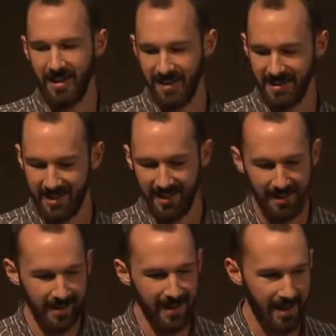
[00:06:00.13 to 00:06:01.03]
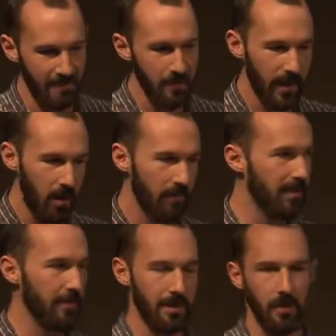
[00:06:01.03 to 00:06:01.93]
ID, um, but hopefully
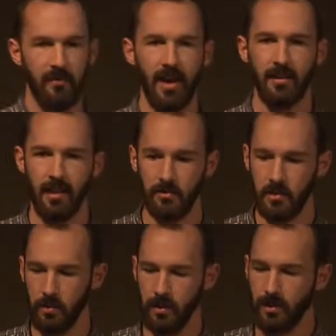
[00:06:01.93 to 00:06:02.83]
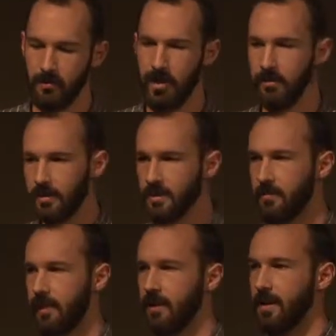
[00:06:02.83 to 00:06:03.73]
we can provide a lot of tooling around this to
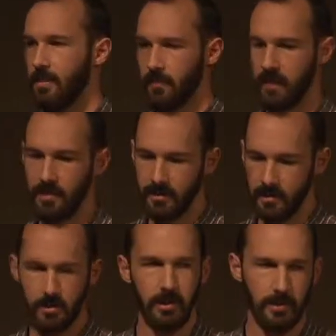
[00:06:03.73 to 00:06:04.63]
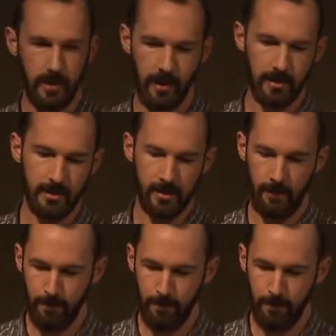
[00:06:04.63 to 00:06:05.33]
make it a really nice user experience.